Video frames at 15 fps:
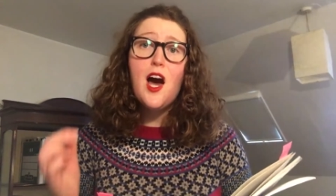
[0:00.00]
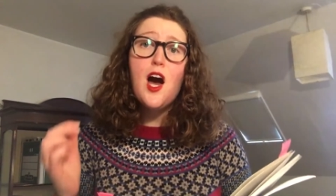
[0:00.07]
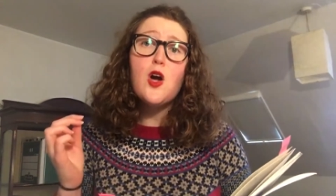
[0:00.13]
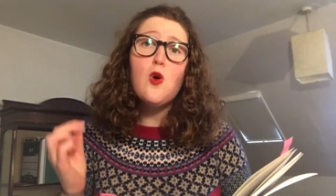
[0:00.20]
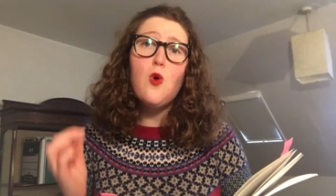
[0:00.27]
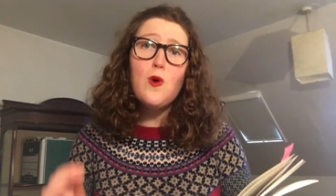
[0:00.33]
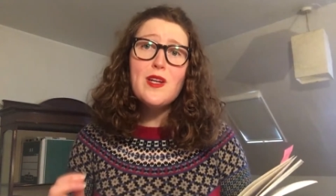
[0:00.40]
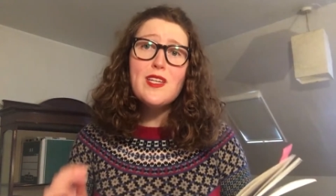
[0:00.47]

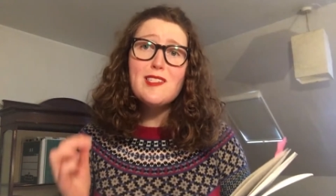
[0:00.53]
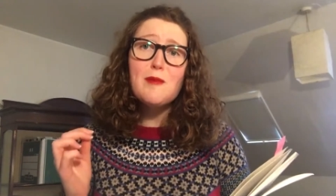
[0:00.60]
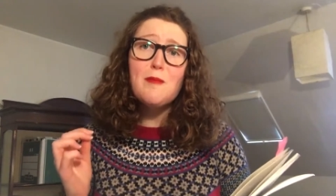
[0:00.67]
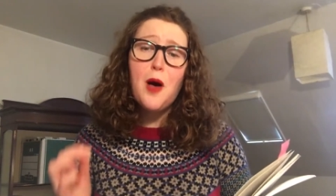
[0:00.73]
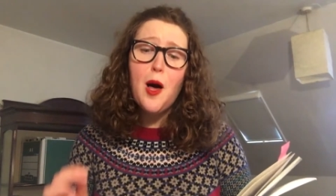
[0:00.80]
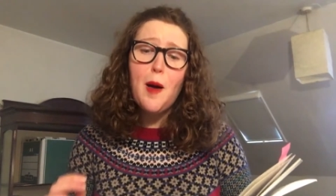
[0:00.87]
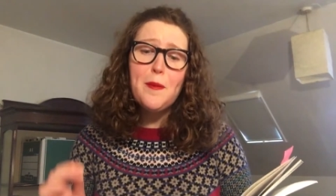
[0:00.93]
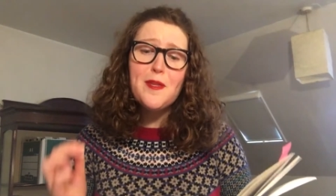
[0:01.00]
according to
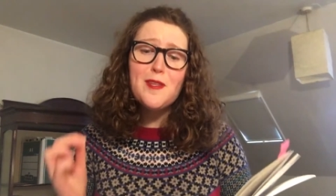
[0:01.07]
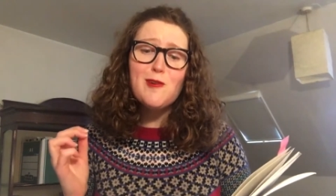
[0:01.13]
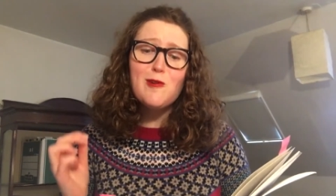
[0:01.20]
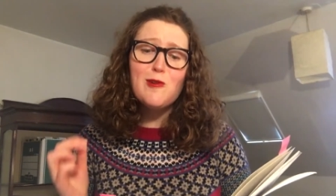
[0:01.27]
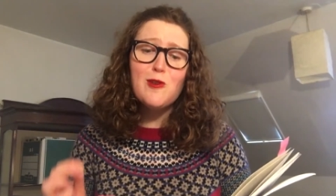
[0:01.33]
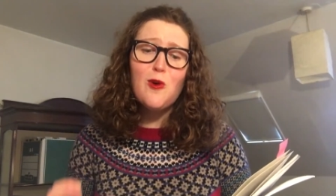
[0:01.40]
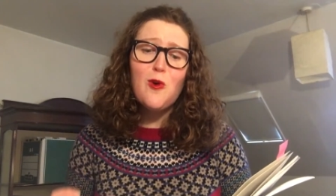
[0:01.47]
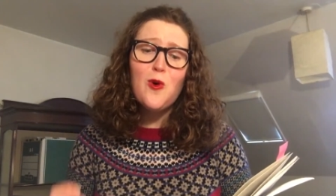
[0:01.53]
popular
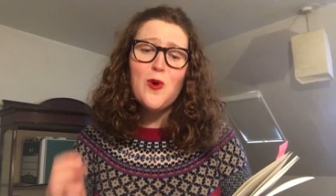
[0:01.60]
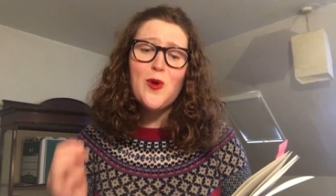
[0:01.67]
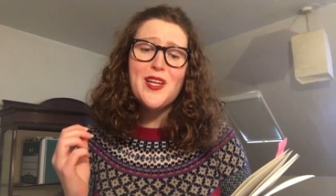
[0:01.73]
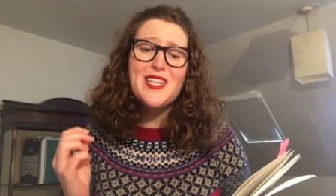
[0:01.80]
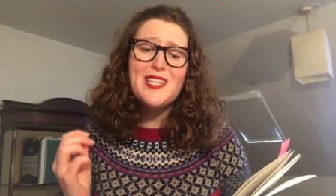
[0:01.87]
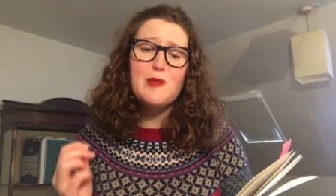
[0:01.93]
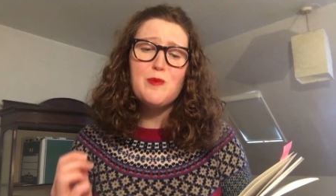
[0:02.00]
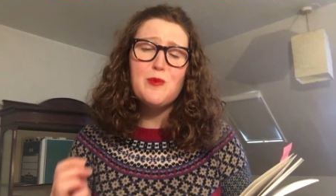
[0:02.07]
lore, it is